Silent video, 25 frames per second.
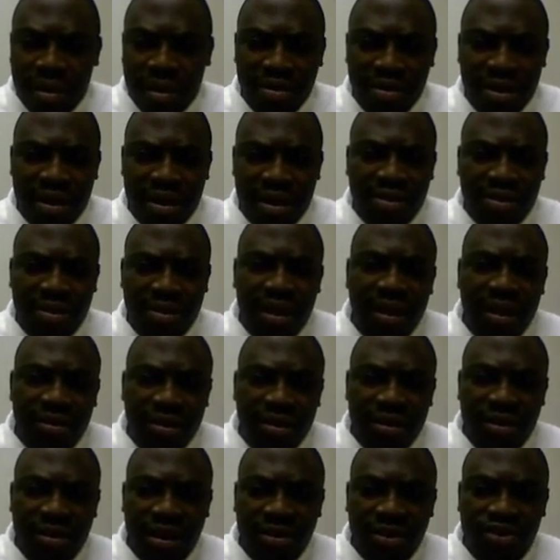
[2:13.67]

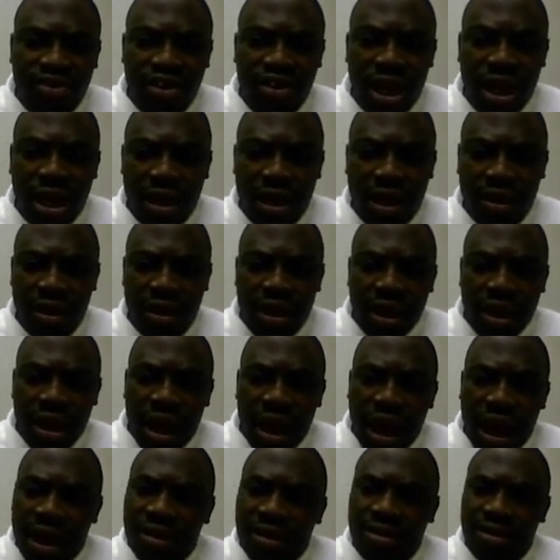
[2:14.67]
Success is a journey,
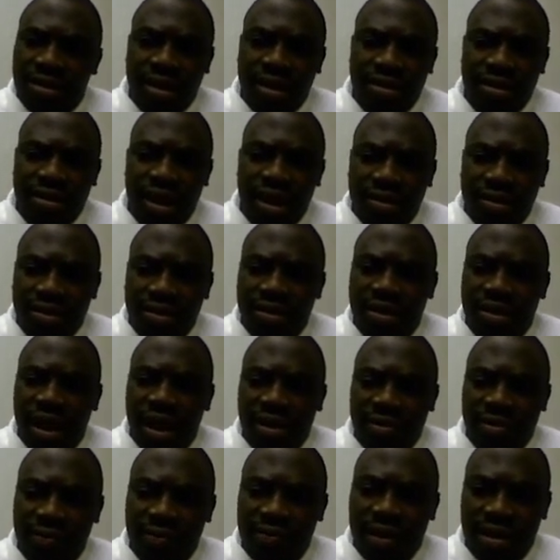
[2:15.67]
and success
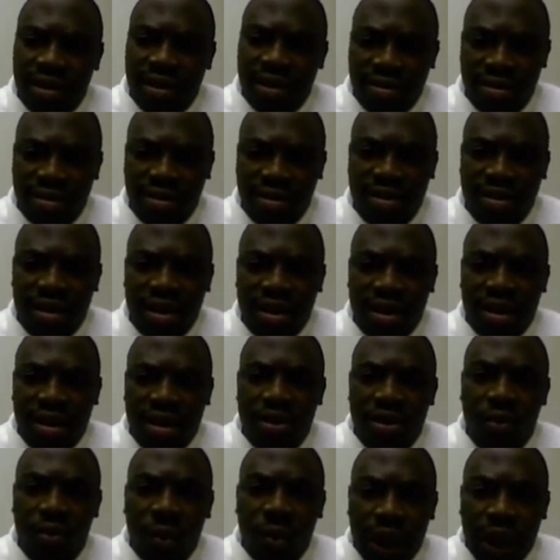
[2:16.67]
starts first
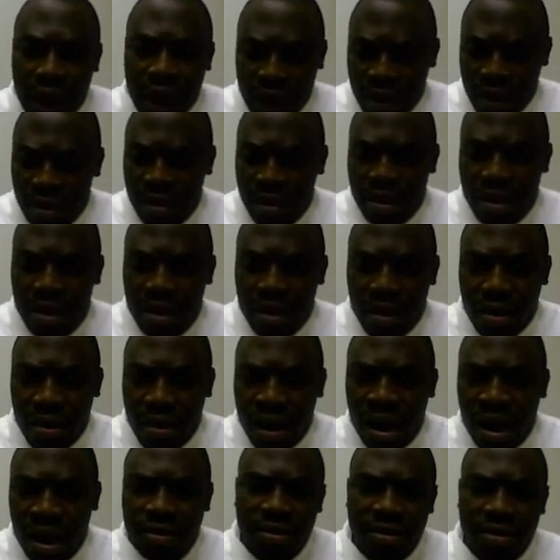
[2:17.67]
where,
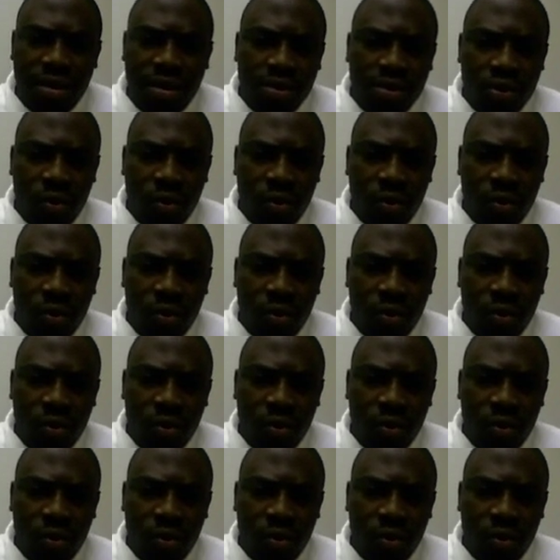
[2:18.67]
right?